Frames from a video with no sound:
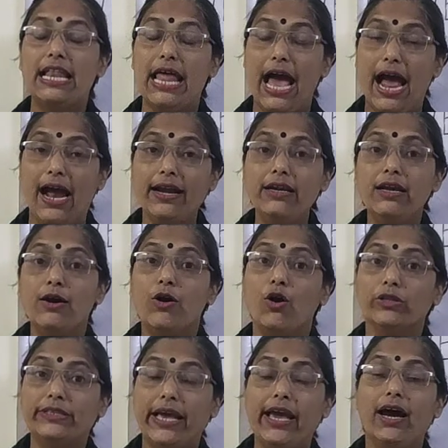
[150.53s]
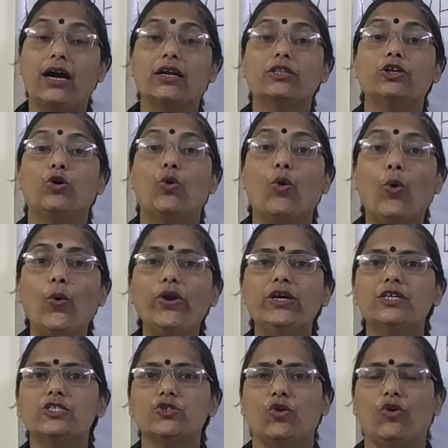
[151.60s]
and they are the
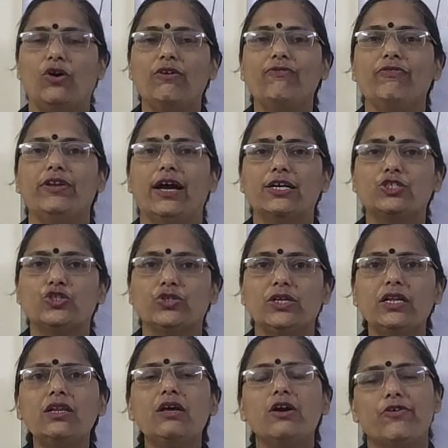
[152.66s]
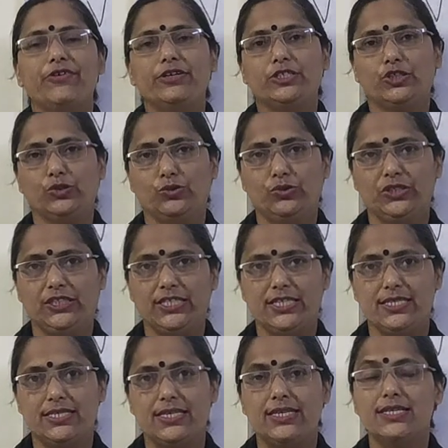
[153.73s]
owners of natural
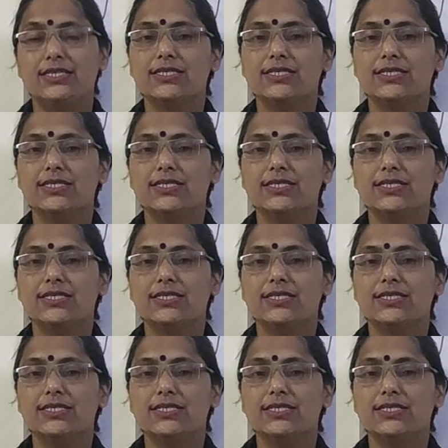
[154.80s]
resources.